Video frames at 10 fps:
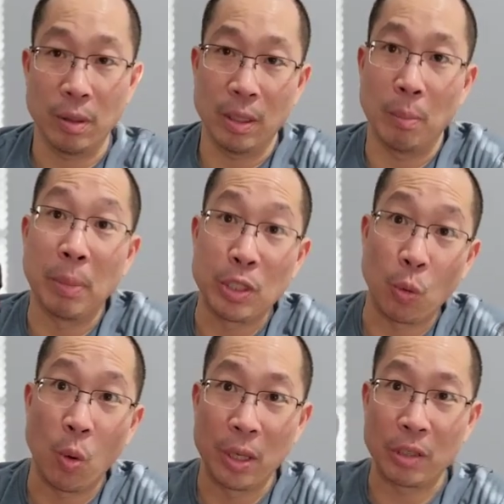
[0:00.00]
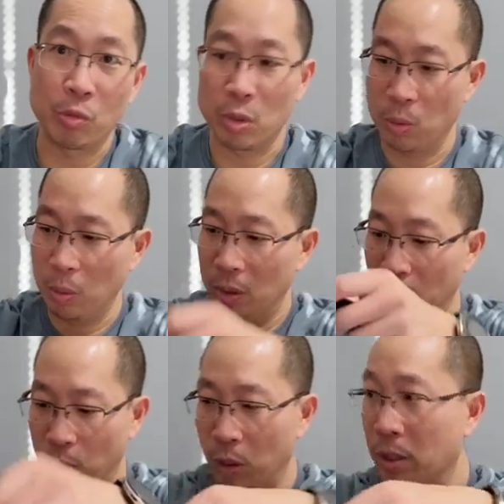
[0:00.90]
A bunch of warnings, which we will
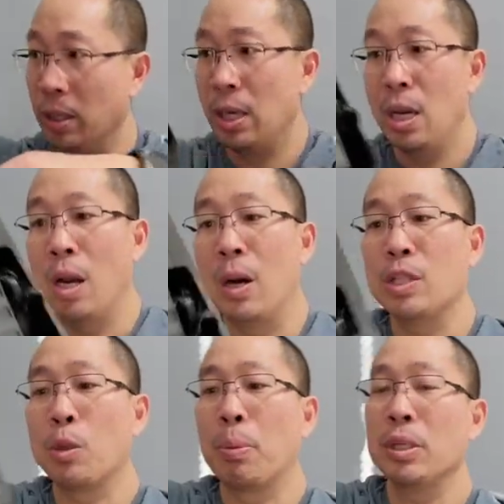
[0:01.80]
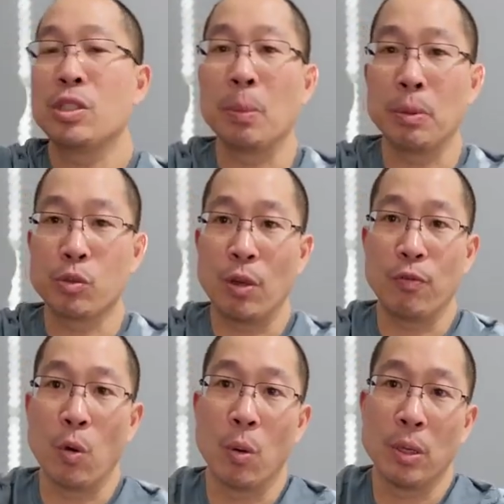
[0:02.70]
avoid. All right, so pretty simple,
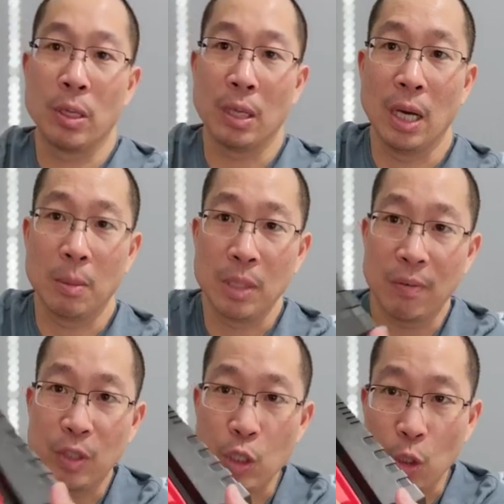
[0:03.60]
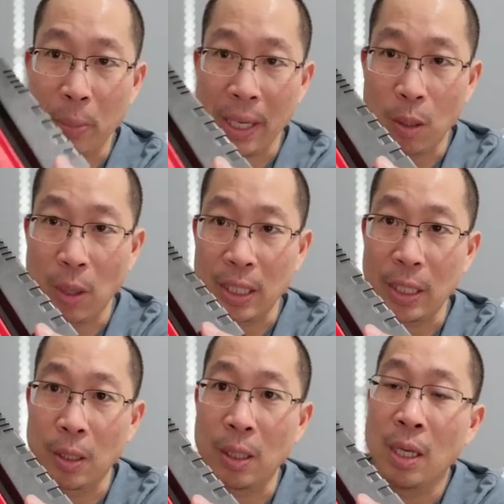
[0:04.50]
straightforward. You have a digital panel right
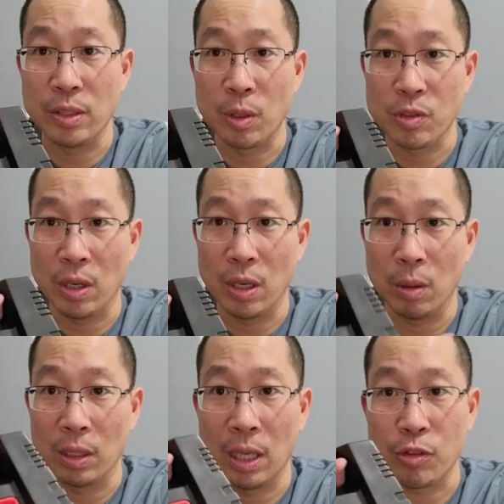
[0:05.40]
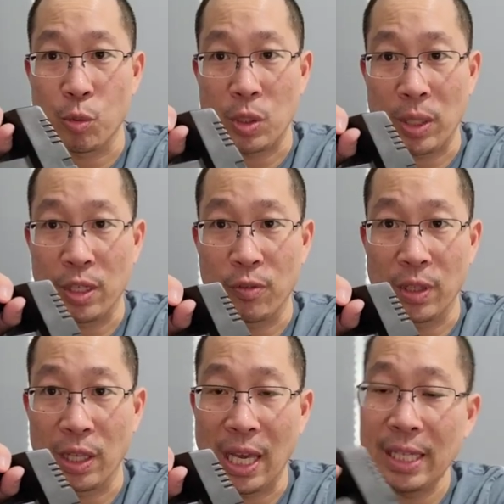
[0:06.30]
here. There's a switch right here
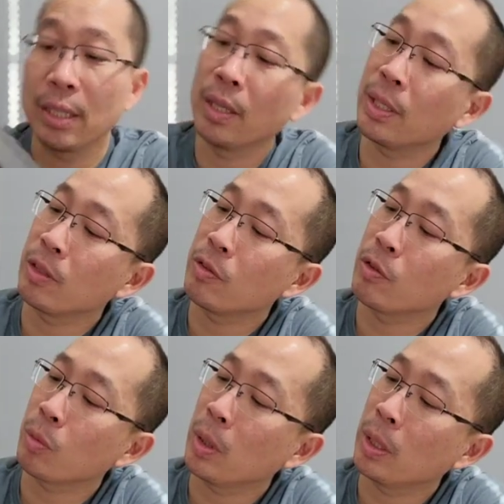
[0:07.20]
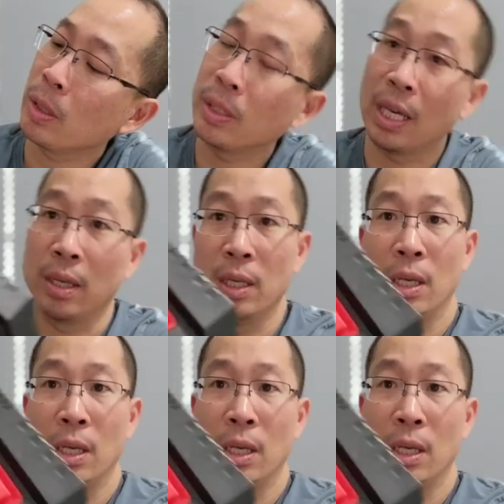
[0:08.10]
for the light. I think it's this one right here. Yeah,